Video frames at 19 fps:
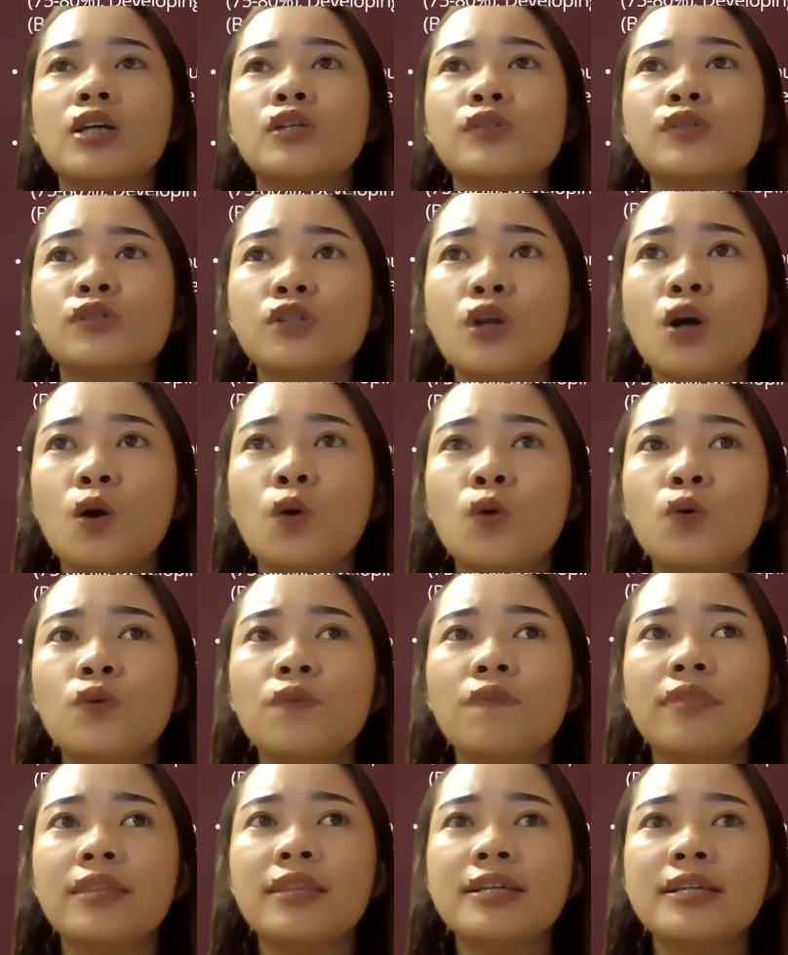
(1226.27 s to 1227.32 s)

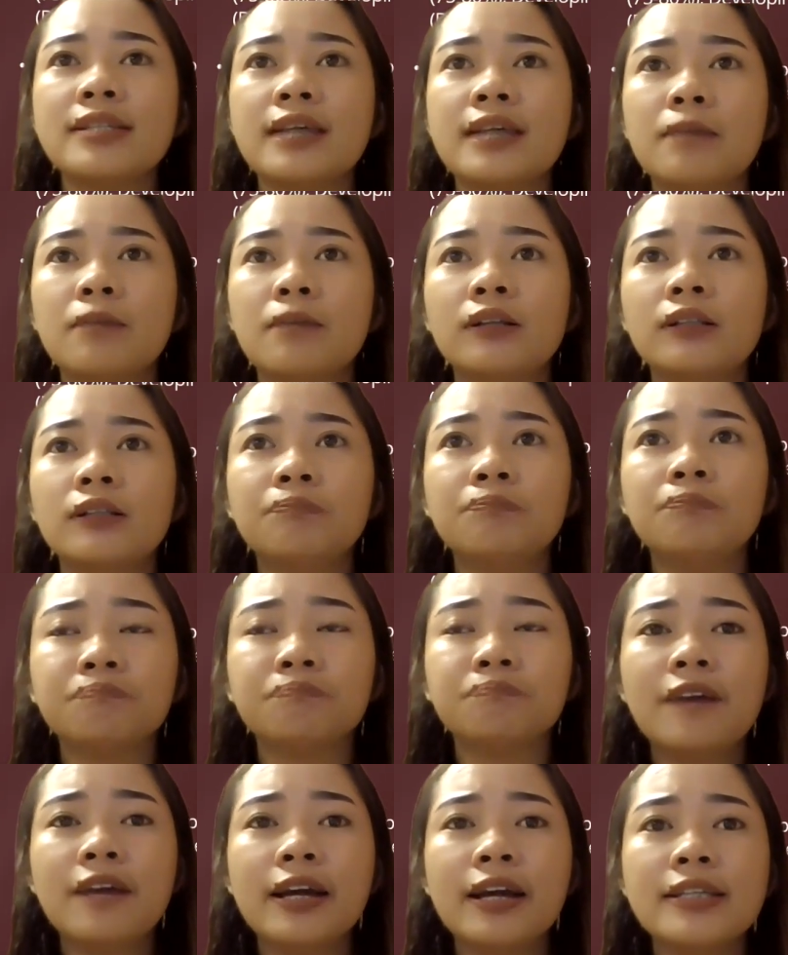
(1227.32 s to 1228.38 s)
So, this table
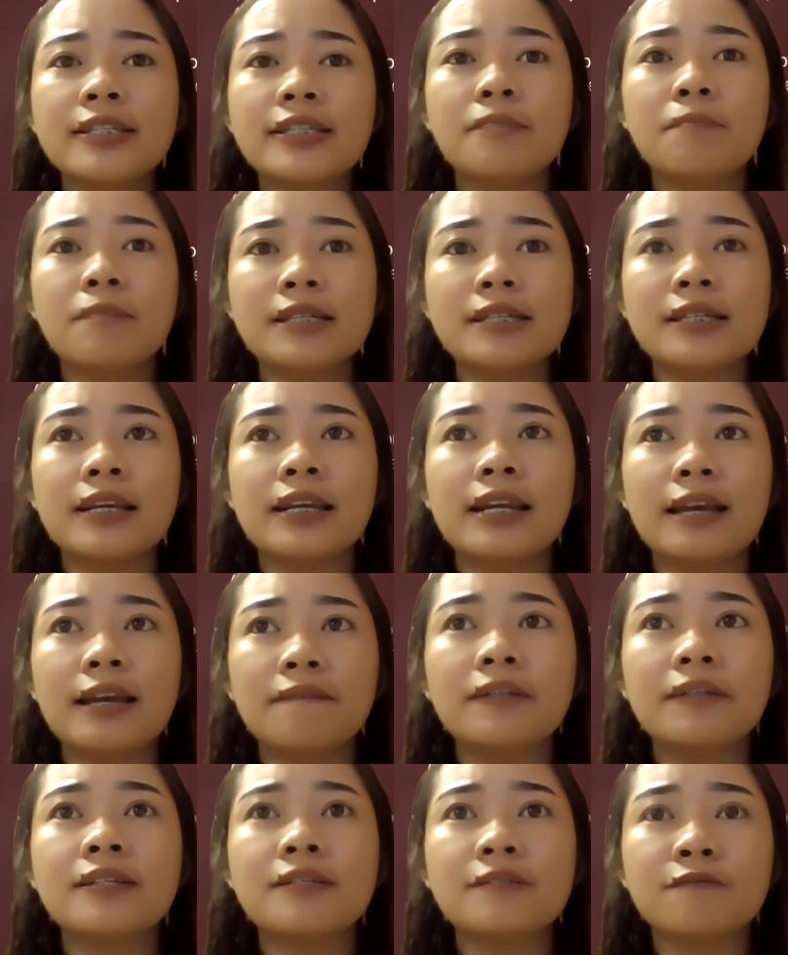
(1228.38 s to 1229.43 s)
defines the mastery
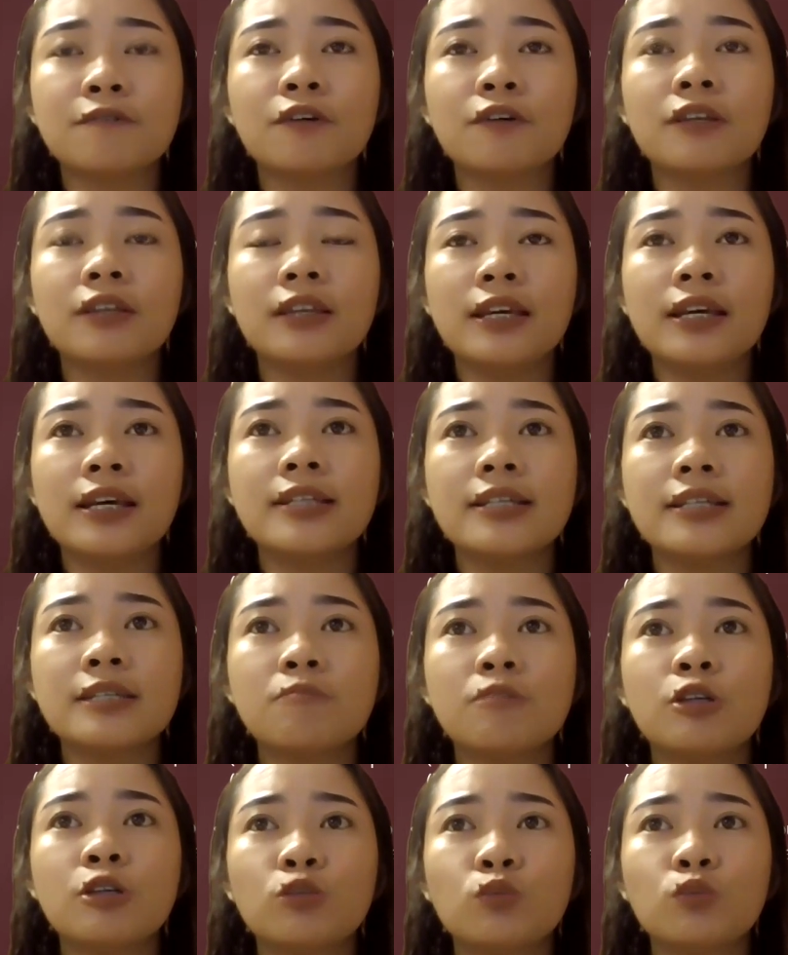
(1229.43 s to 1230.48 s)
levels for the
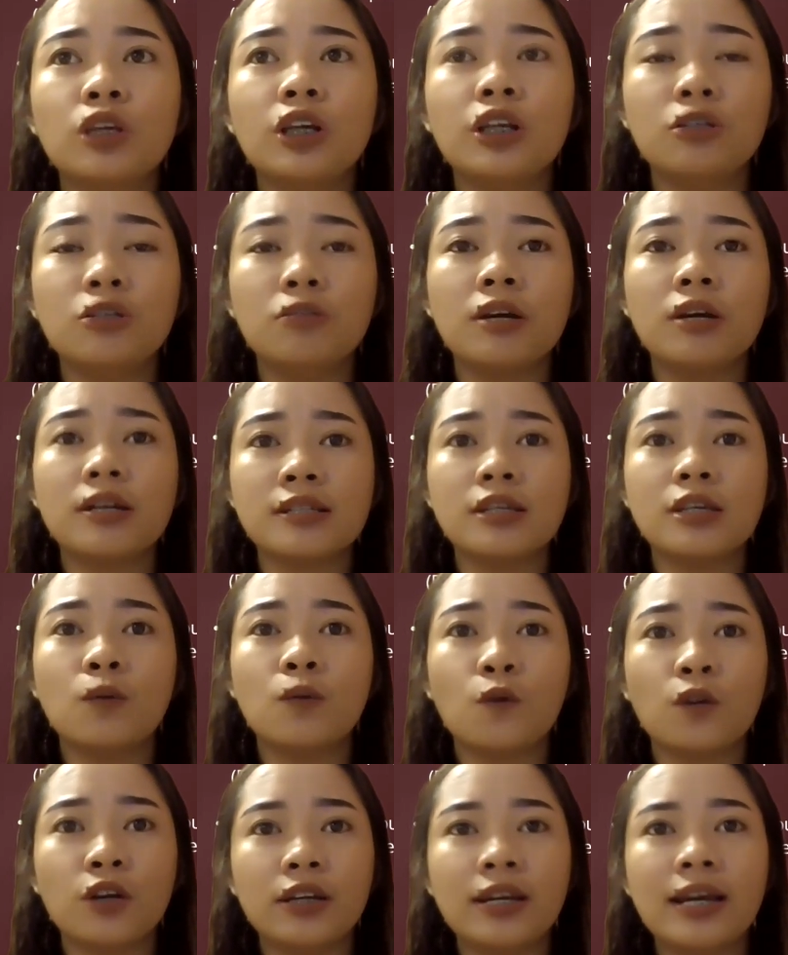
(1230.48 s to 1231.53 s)
assessment tool in
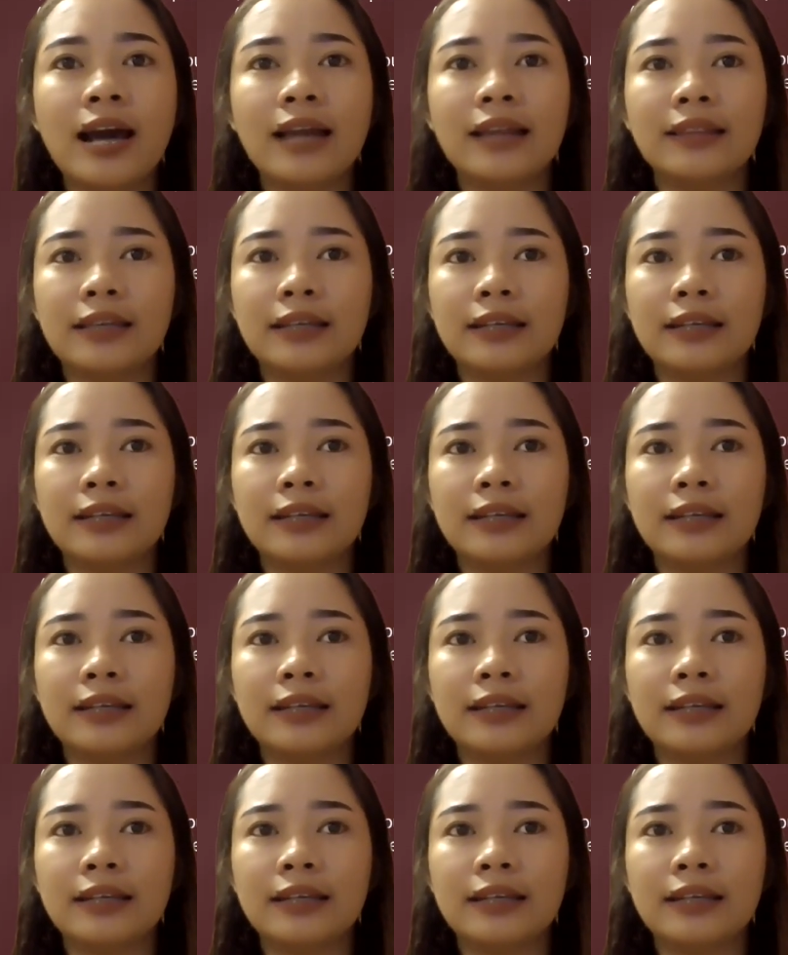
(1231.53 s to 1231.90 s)
numeracy or the